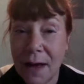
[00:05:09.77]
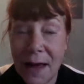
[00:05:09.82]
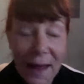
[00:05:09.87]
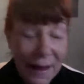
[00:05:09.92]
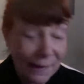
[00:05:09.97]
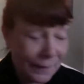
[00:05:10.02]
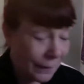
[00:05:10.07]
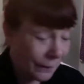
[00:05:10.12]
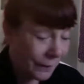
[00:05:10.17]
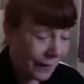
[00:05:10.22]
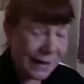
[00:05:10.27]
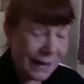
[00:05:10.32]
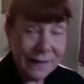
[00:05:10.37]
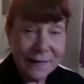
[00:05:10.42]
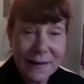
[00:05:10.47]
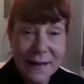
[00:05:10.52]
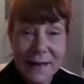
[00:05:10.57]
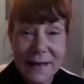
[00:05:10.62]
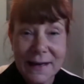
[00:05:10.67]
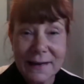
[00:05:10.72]
And the funny
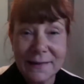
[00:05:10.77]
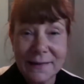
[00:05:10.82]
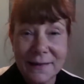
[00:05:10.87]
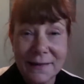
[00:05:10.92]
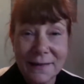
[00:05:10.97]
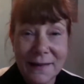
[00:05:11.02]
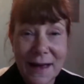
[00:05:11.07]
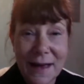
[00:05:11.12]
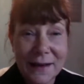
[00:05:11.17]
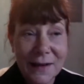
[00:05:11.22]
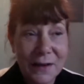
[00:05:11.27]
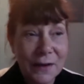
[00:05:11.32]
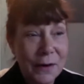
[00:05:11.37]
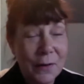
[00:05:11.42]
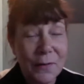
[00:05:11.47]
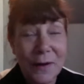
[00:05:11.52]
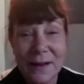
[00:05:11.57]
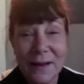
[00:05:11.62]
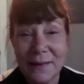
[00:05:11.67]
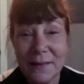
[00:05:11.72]
thing is that,
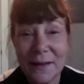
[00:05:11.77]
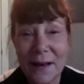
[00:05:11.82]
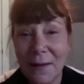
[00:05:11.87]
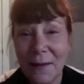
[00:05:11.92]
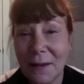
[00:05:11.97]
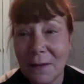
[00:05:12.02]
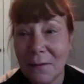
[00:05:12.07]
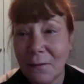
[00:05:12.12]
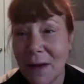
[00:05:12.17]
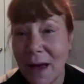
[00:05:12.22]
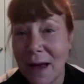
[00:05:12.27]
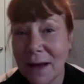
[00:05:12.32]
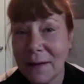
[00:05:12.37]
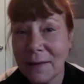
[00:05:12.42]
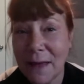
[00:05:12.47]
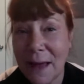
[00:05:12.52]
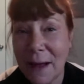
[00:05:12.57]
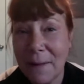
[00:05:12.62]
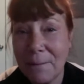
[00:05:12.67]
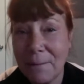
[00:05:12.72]
it's not the fact
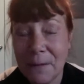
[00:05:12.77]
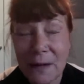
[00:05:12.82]
that